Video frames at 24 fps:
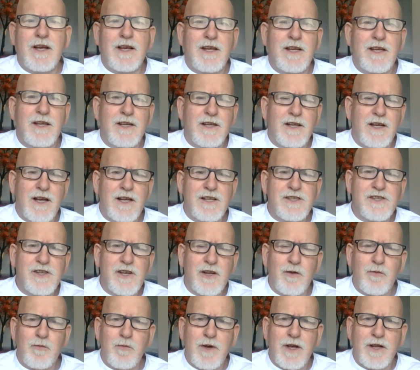a
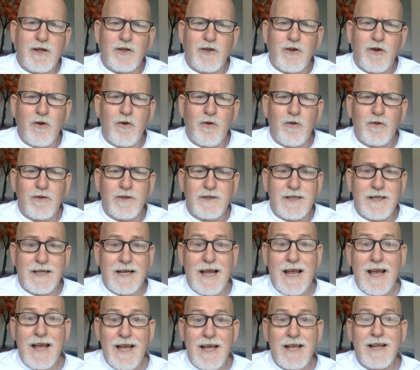gentleman called
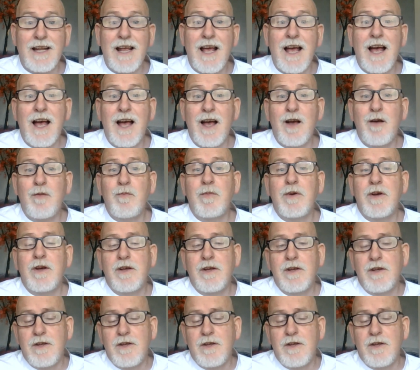Ken Ham,